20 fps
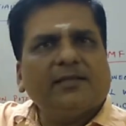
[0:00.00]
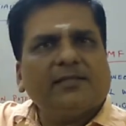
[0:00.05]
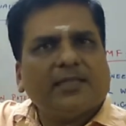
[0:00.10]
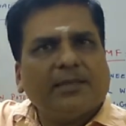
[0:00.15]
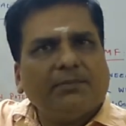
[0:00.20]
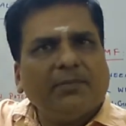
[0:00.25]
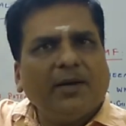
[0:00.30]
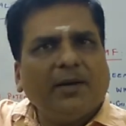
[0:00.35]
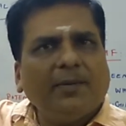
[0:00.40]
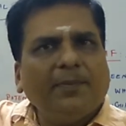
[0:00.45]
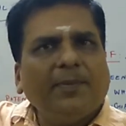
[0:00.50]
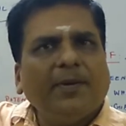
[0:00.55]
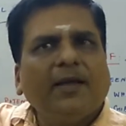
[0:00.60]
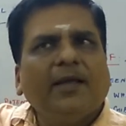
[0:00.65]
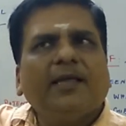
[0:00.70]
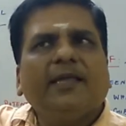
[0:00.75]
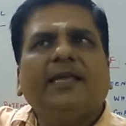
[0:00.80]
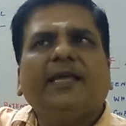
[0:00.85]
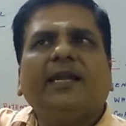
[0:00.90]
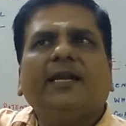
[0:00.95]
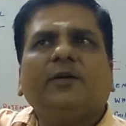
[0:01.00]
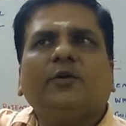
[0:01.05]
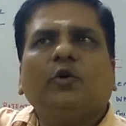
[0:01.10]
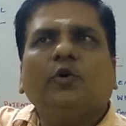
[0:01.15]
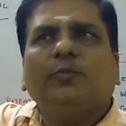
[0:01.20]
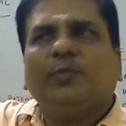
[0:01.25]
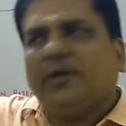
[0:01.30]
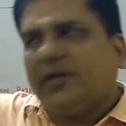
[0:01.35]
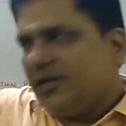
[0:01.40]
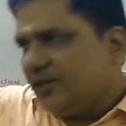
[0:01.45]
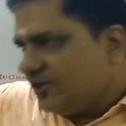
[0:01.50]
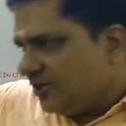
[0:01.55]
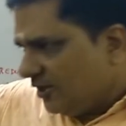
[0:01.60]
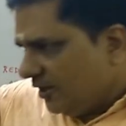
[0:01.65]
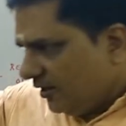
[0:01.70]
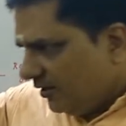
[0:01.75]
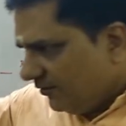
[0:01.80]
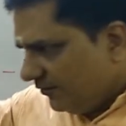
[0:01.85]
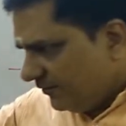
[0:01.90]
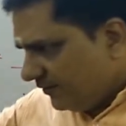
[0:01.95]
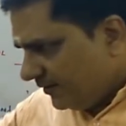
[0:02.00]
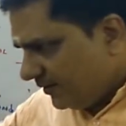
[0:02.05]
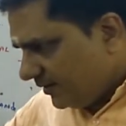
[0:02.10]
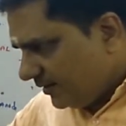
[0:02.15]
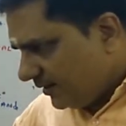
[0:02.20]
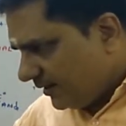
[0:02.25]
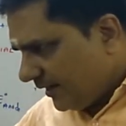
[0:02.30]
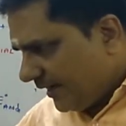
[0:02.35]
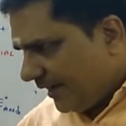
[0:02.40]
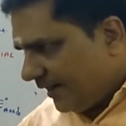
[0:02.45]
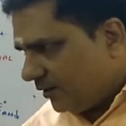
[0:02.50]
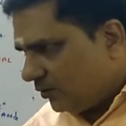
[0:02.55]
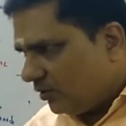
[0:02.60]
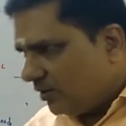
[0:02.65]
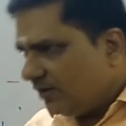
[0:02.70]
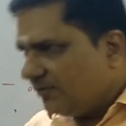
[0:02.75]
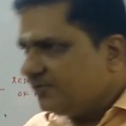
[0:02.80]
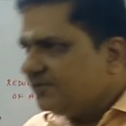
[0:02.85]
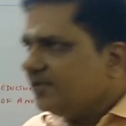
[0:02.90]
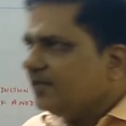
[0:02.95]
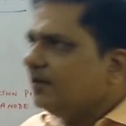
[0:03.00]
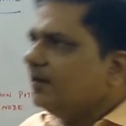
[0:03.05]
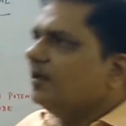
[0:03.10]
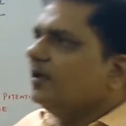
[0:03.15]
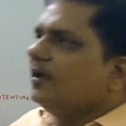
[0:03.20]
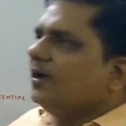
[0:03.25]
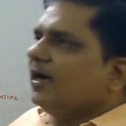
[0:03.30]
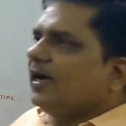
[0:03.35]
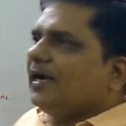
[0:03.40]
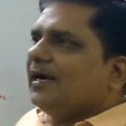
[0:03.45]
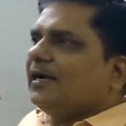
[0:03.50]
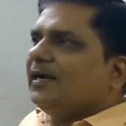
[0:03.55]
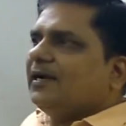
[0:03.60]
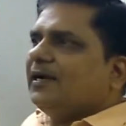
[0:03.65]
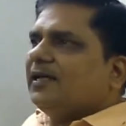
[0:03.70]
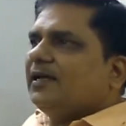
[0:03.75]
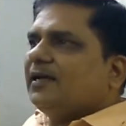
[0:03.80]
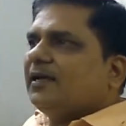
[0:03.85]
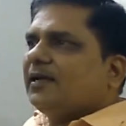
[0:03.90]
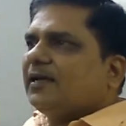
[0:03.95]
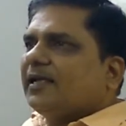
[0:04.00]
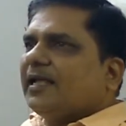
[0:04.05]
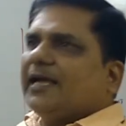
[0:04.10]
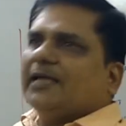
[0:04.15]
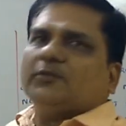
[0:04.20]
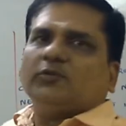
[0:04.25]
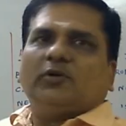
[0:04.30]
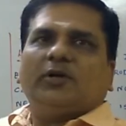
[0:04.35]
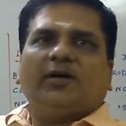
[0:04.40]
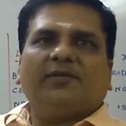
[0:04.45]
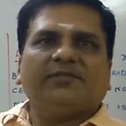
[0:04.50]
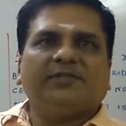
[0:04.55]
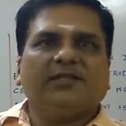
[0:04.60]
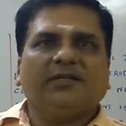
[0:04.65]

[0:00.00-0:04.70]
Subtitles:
sum up electrode potential of anode of cell and cathode of